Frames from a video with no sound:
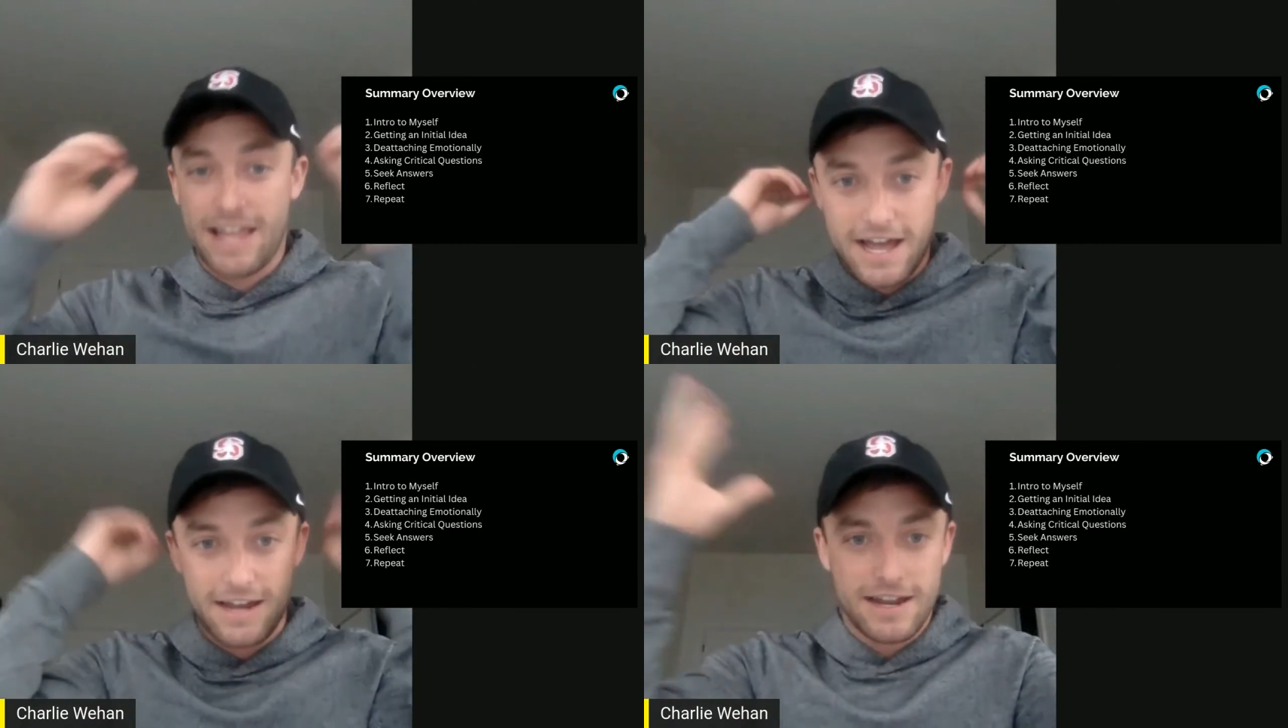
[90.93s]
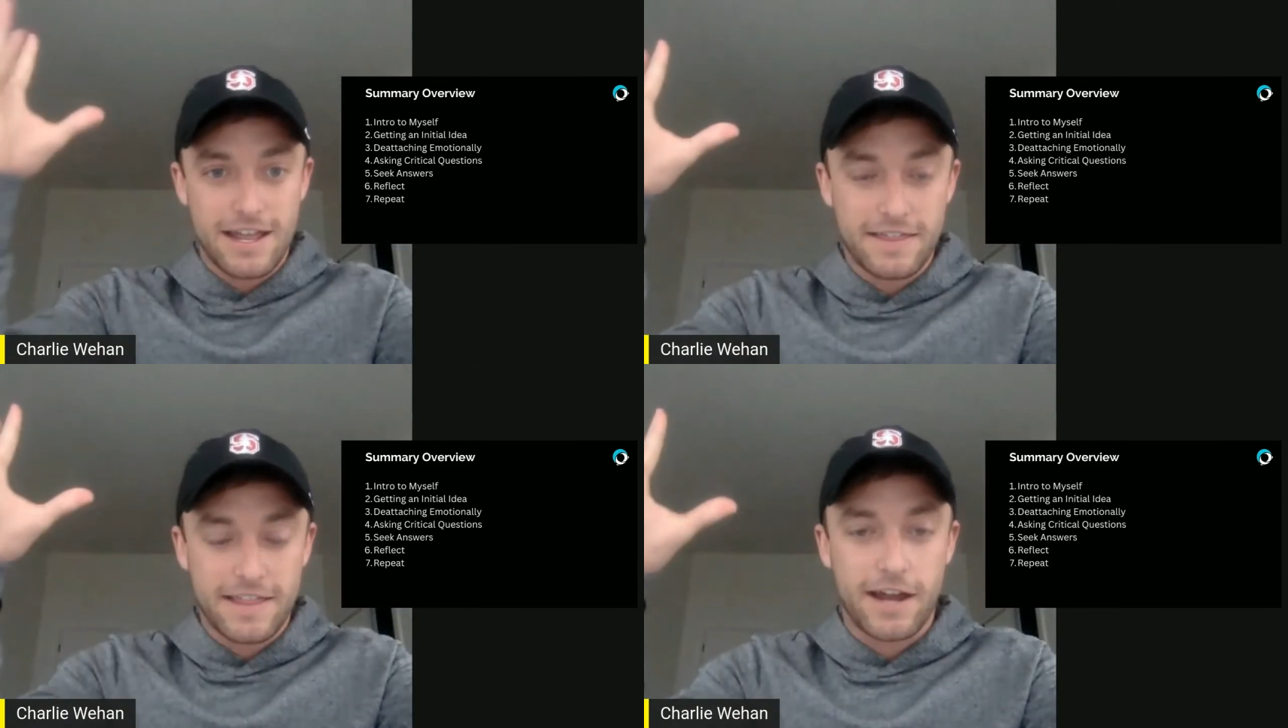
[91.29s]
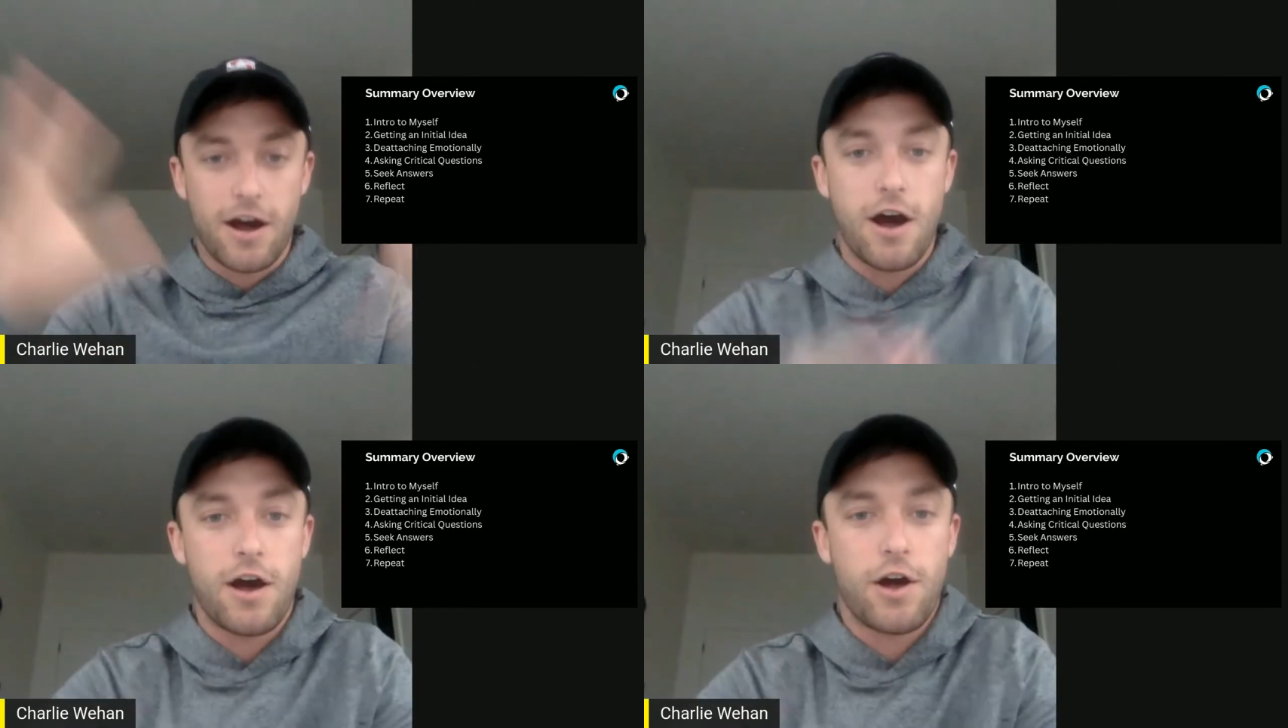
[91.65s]
that
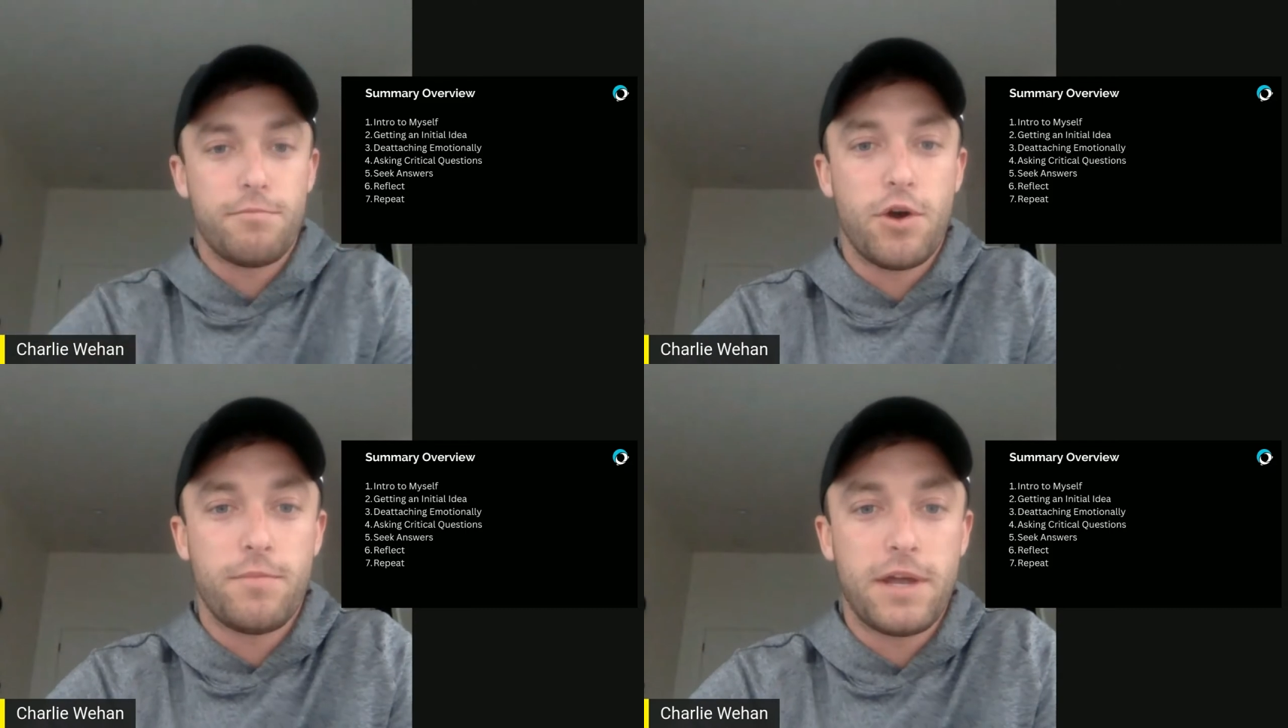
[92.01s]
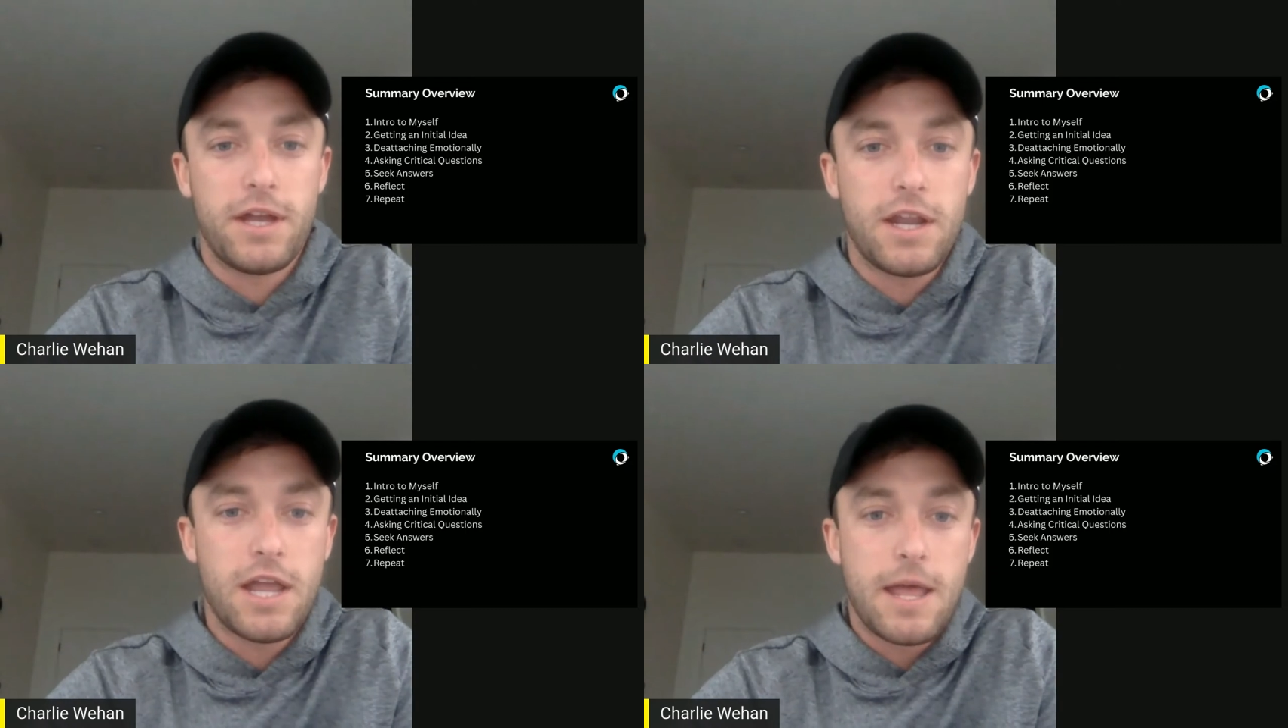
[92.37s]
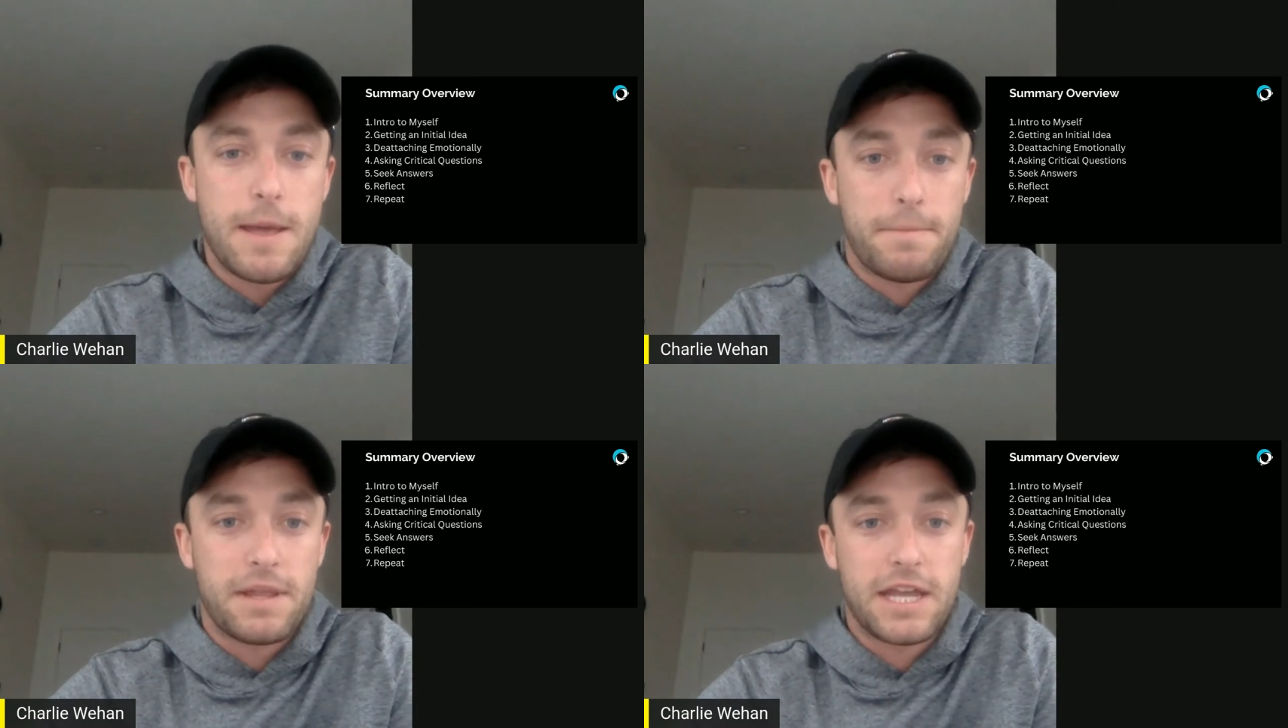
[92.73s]
aha moment,
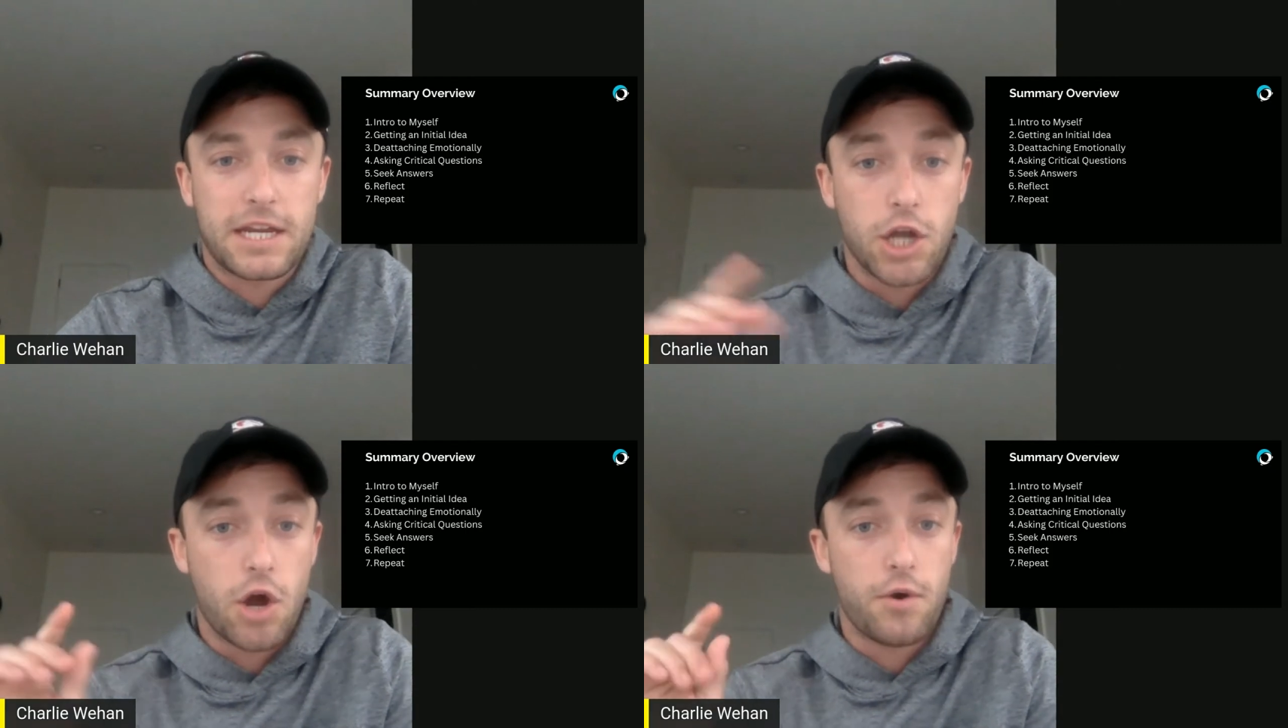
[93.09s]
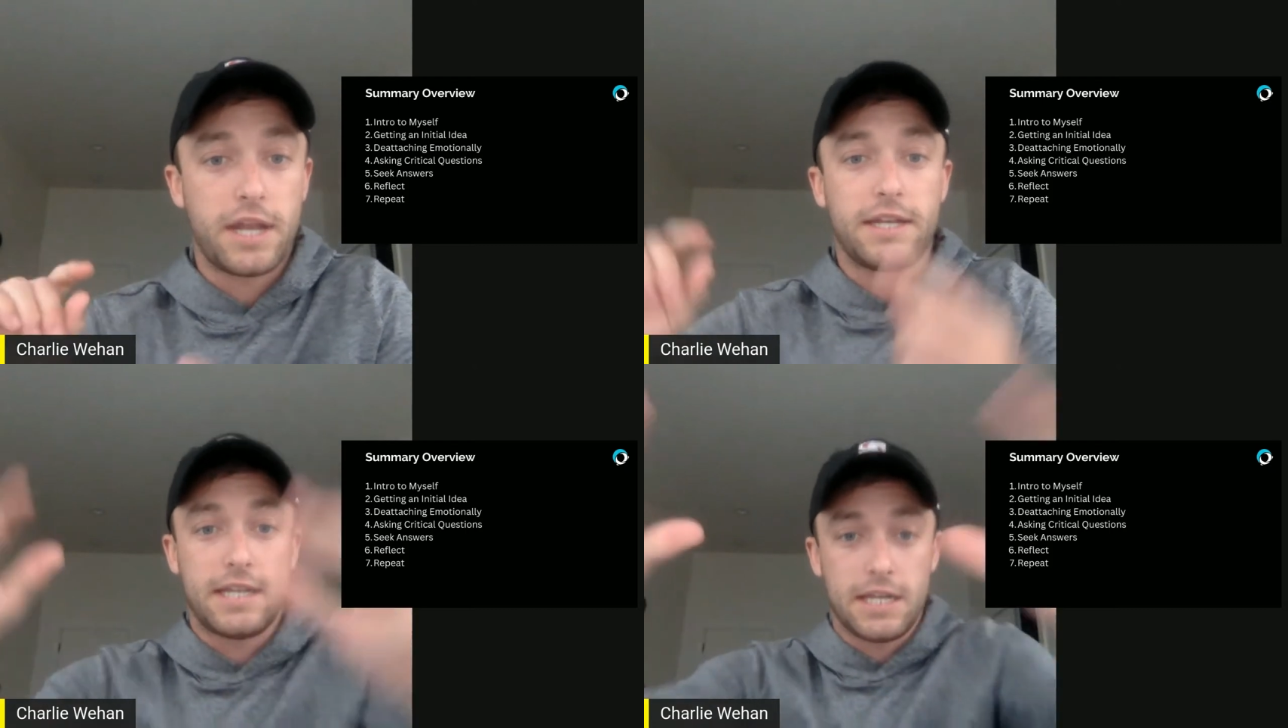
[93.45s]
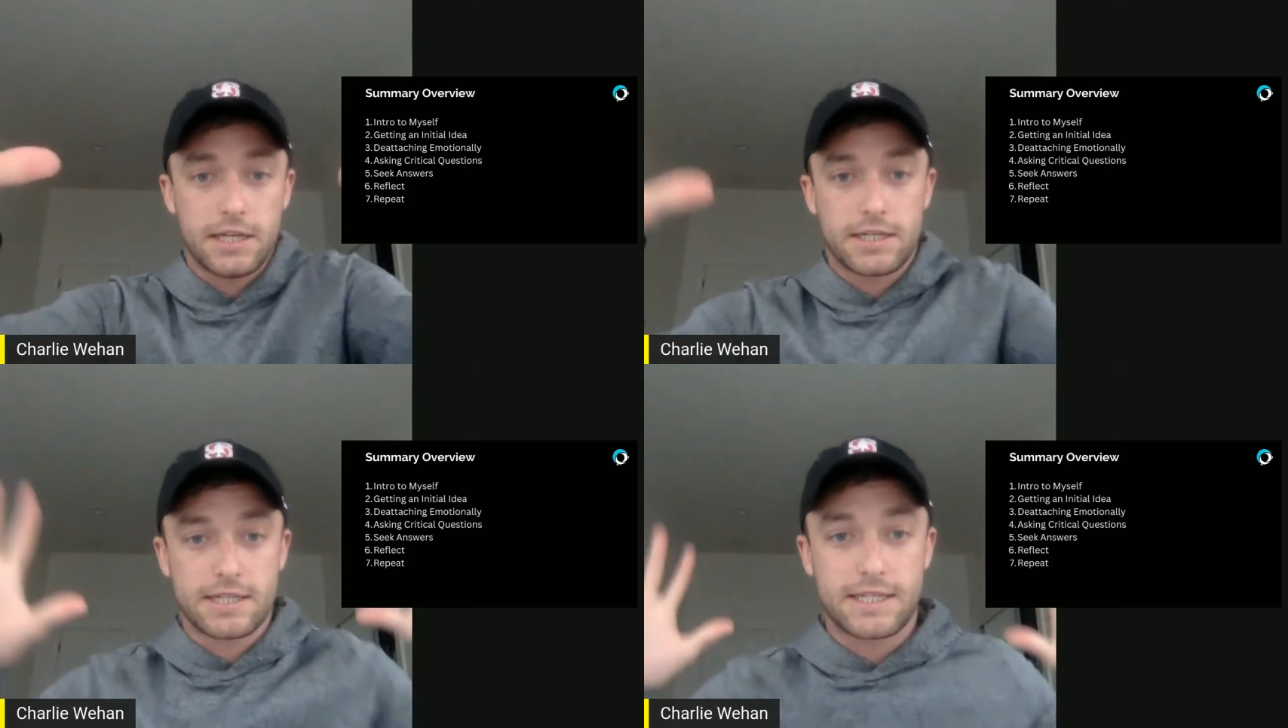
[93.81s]
but then going deep,